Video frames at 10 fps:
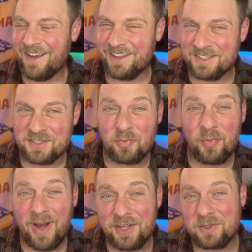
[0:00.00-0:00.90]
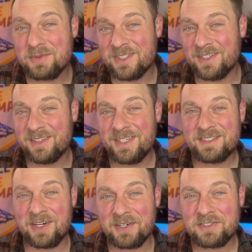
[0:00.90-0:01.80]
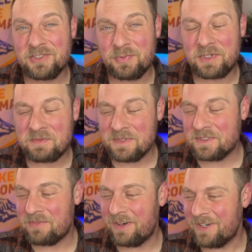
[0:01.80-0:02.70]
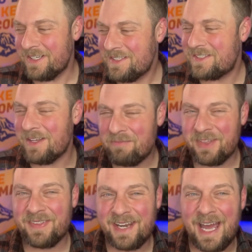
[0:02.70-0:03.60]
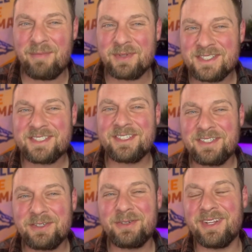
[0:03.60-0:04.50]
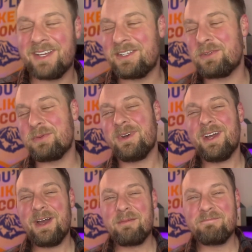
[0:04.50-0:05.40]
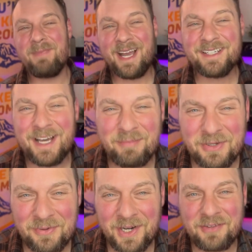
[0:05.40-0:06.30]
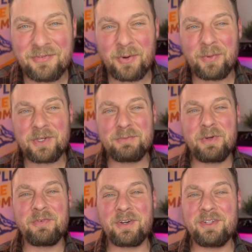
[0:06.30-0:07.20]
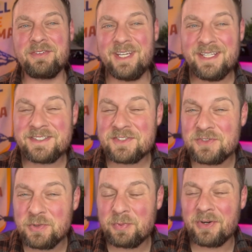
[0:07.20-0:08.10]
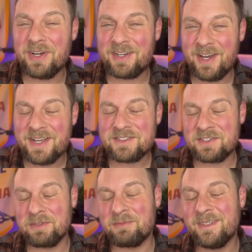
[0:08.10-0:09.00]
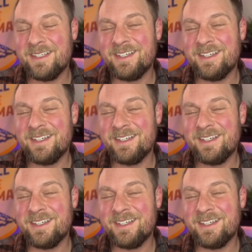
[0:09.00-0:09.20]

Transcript: And listen, while utilities aren't super expensive, there is something that happens to you that you might not be ready for when you move here. You get super accustomed